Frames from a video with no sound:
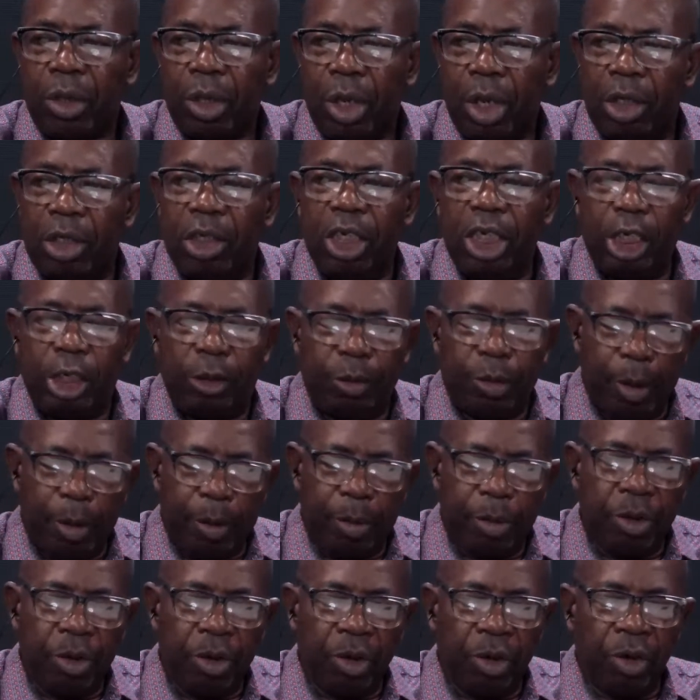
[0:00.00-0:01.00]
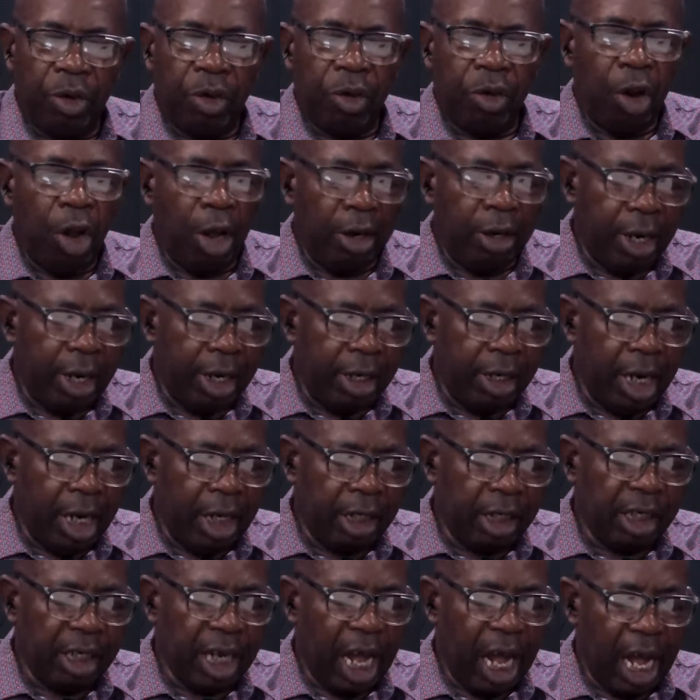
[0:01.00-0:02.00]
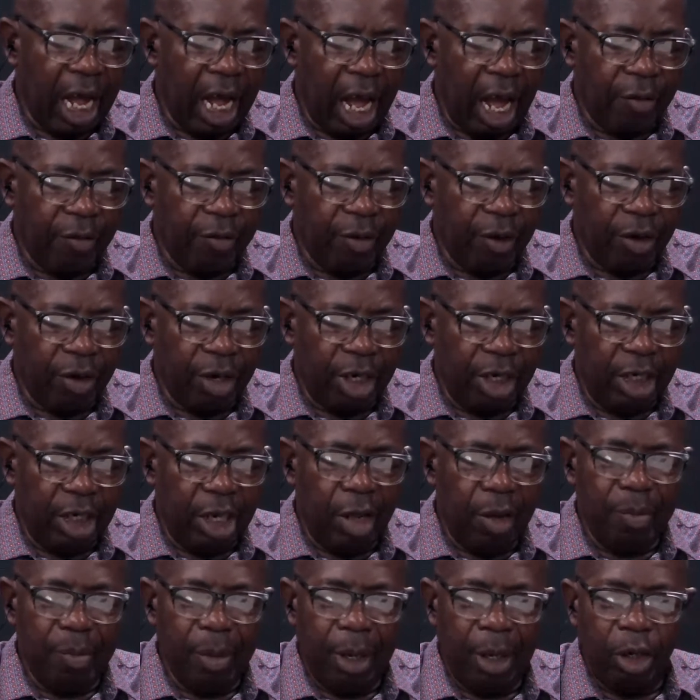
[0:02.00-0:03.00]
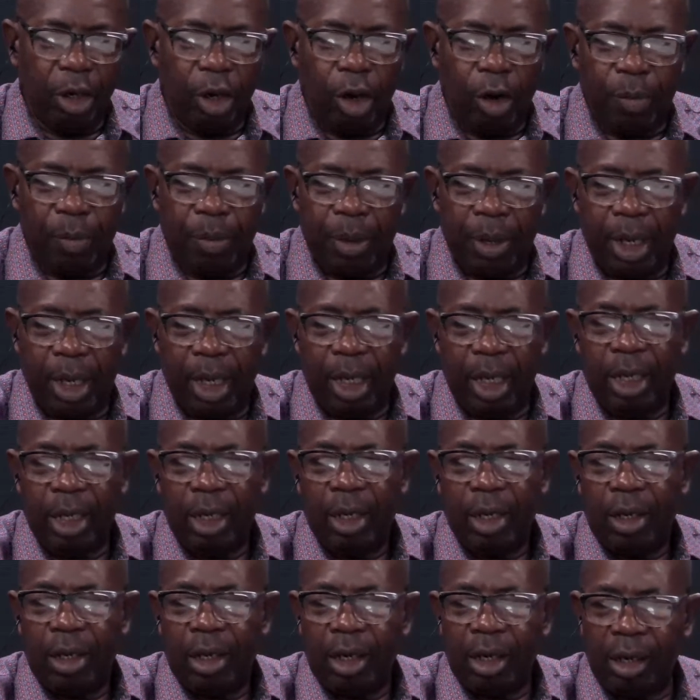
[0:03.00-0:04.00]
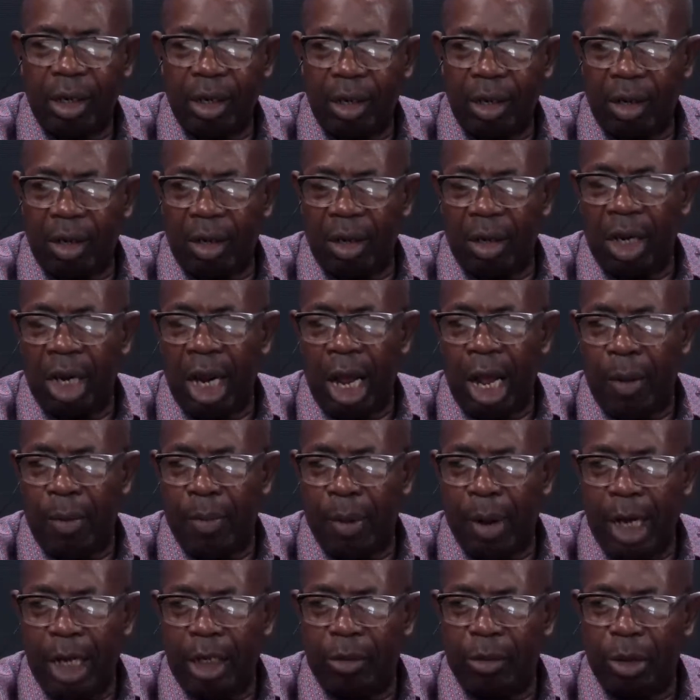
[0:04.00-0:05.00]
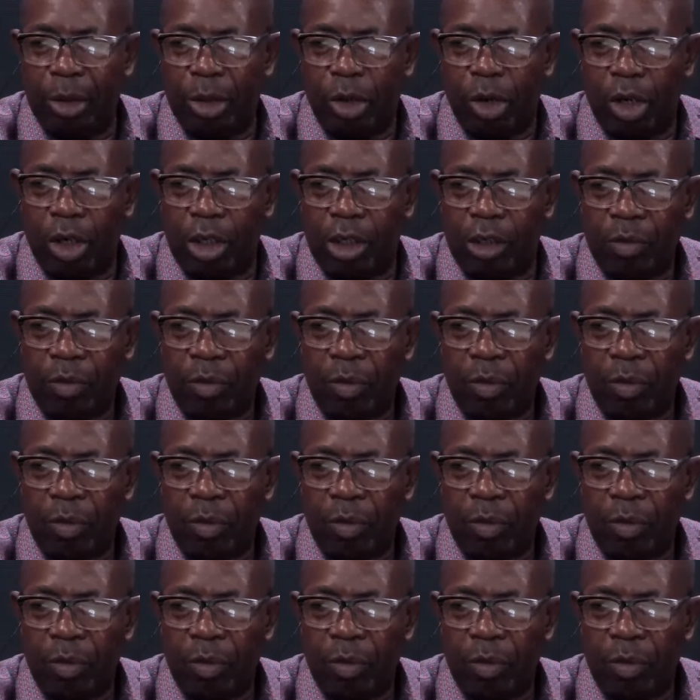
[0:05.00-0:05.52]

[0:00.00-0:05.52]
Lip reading: These people, Northerners, have already made up their minds, because